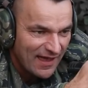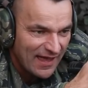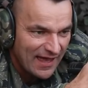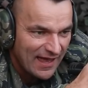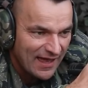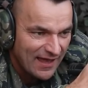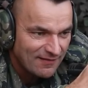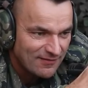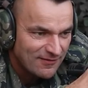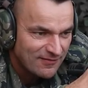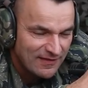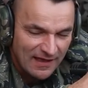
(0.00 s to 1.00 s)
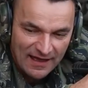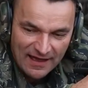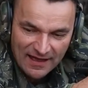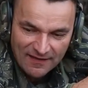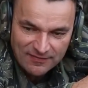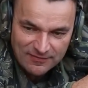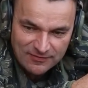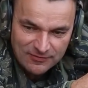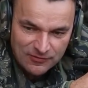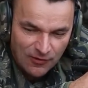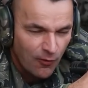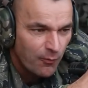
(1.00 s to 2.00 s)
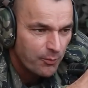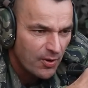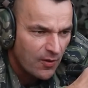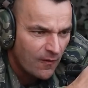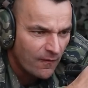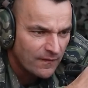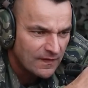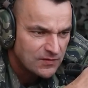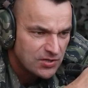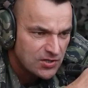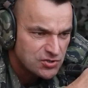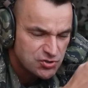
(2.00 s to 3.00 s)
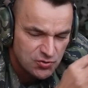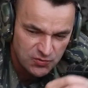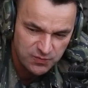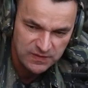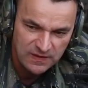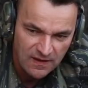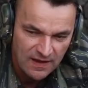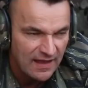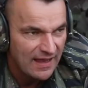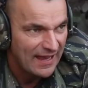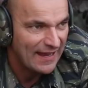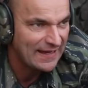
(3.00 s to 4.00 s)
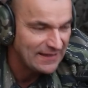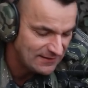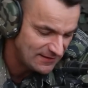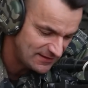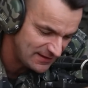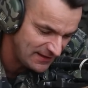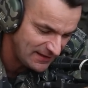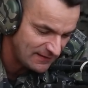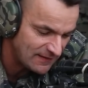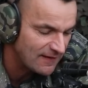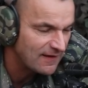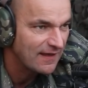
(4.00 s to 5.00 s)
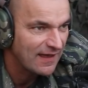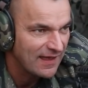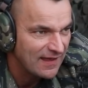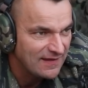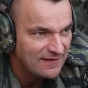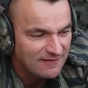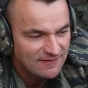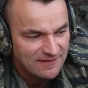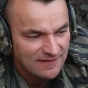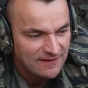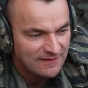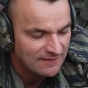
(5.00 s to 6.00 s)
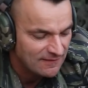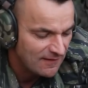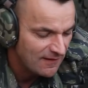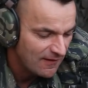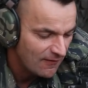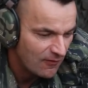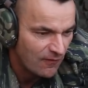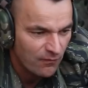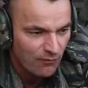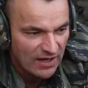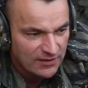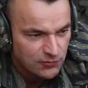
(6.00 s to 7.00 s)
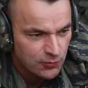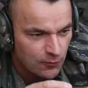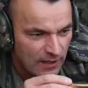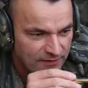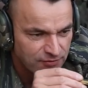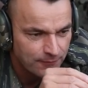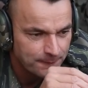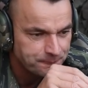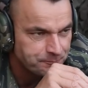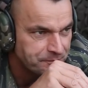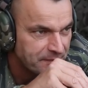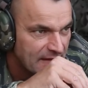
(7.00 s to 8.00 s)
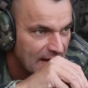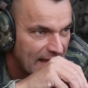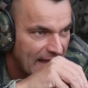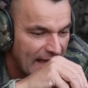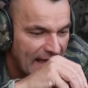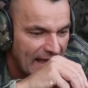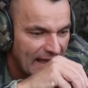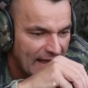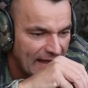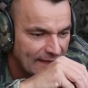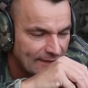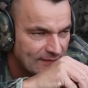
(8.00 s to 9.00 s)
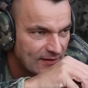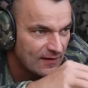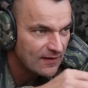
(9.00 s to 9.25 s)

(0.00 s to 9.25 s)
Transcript: And the dope on it should be 18. 18 on my turret. And